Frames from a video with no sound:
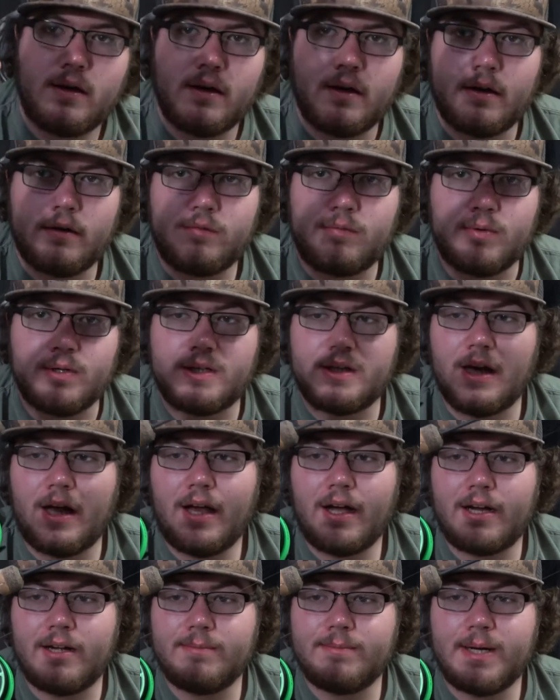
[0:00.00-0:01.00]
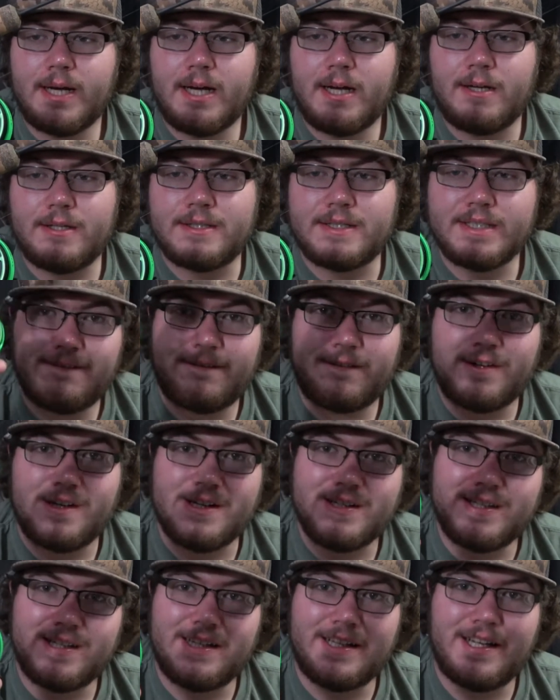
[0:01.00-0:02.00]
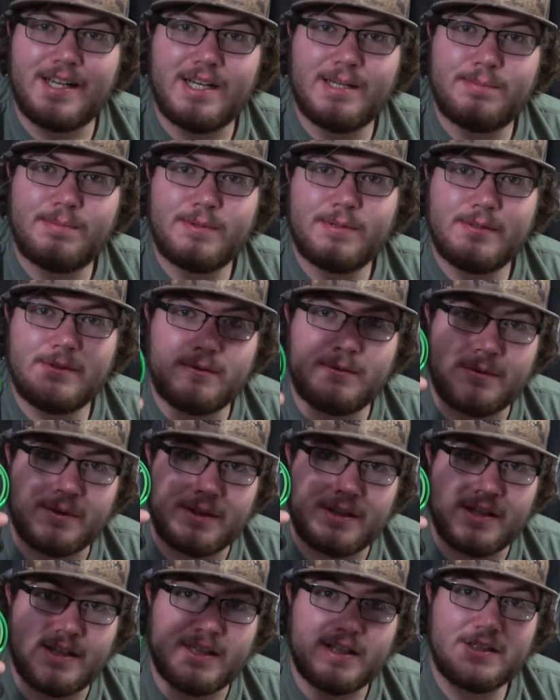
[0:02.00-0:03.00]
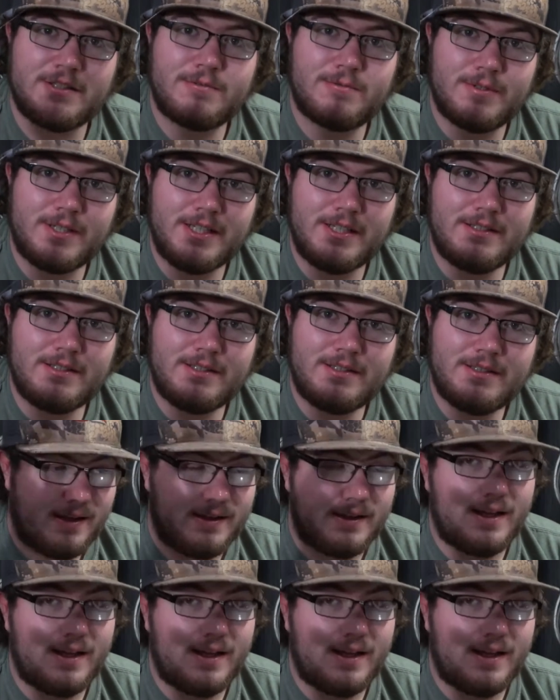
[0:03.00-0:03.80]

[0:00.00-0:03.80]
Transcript: And if we talk about freezing up with this reel,